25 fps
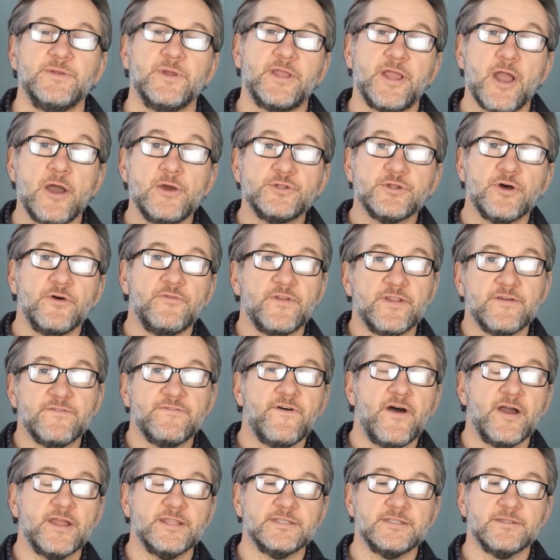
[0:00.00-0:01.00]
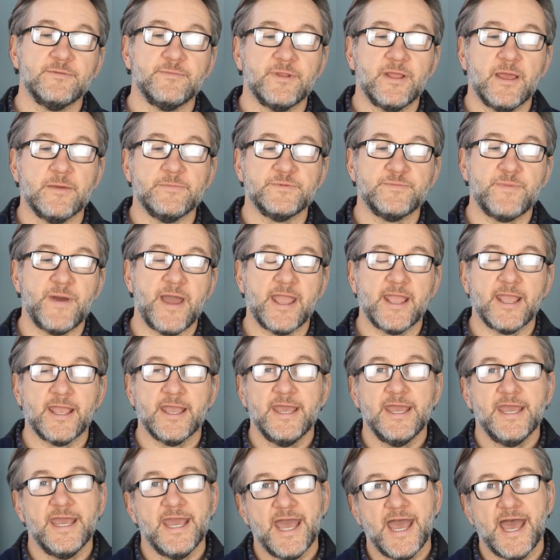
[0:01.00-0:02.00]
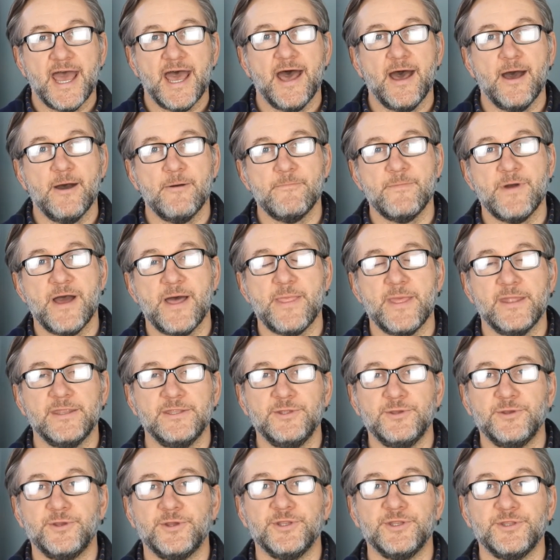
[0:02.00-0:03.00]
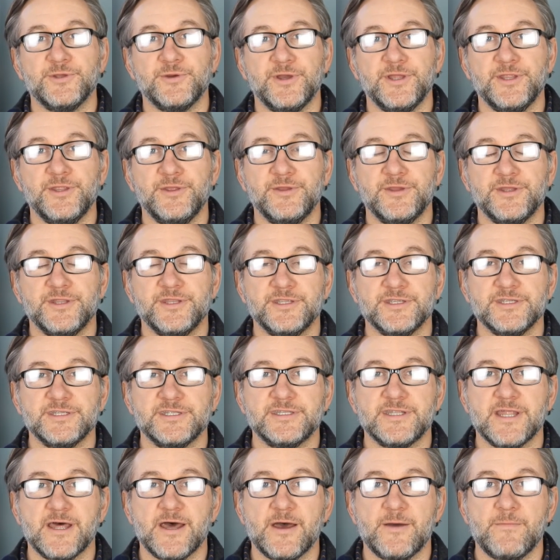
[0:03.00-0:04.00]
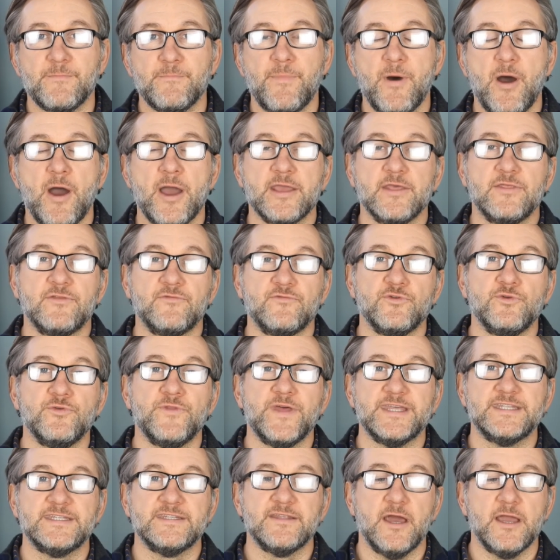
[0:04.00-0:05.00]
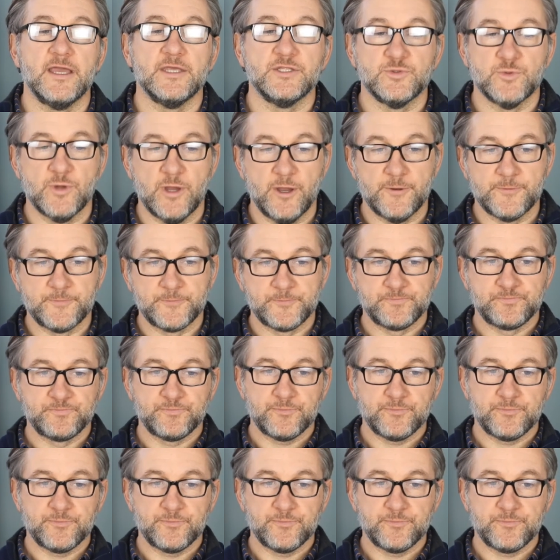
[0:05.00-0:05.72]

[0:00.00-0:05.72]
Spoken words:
So it goes off and it finds them, comes back, and then you can do it. You can just buy through their site as well.